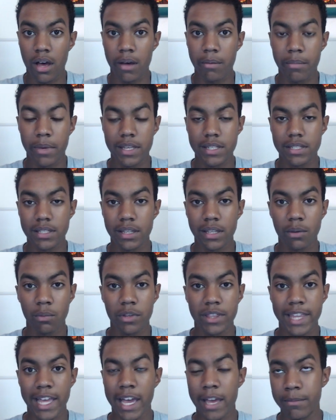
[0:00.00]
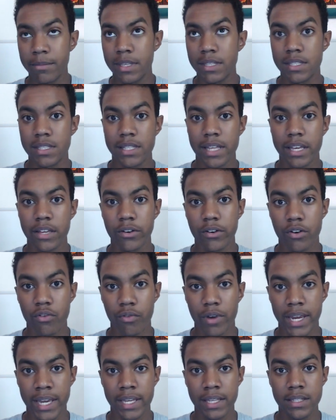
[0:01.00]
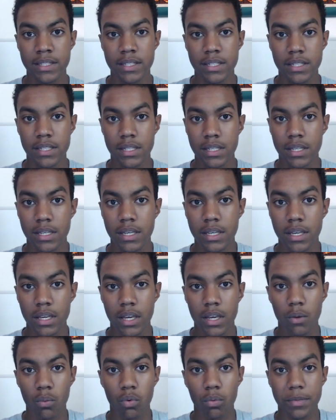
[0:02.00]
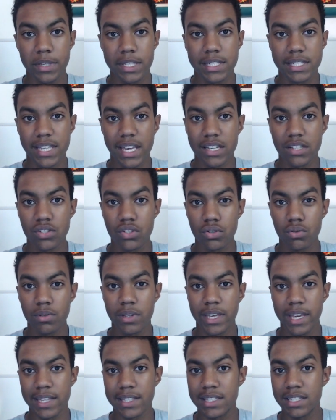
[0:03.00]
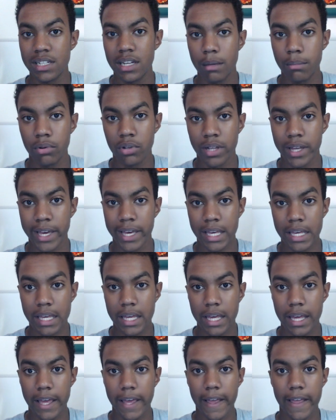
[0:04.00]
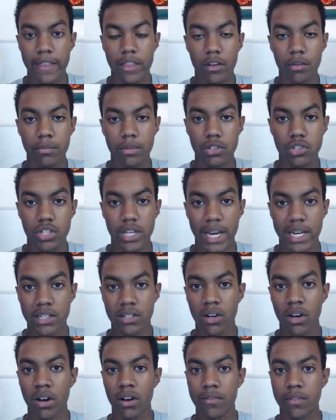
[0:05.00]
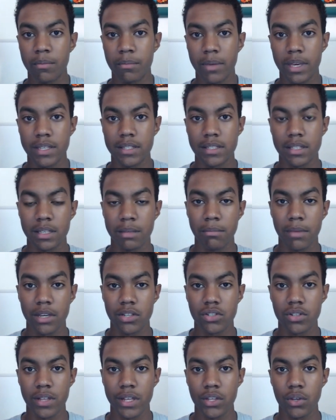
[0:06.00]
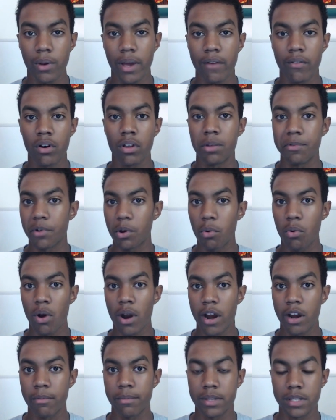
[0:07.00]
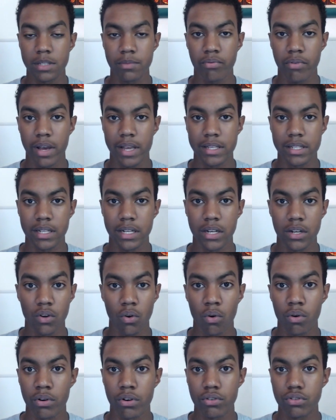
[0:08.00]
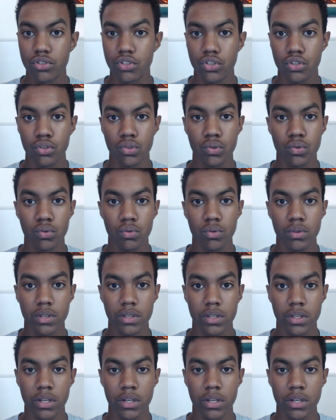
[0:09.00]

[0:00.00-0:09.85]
Basically what that means is that your grades will be sent to the NCAA, and they'll be checked off and basically make sure that you have all the requirements present in order to,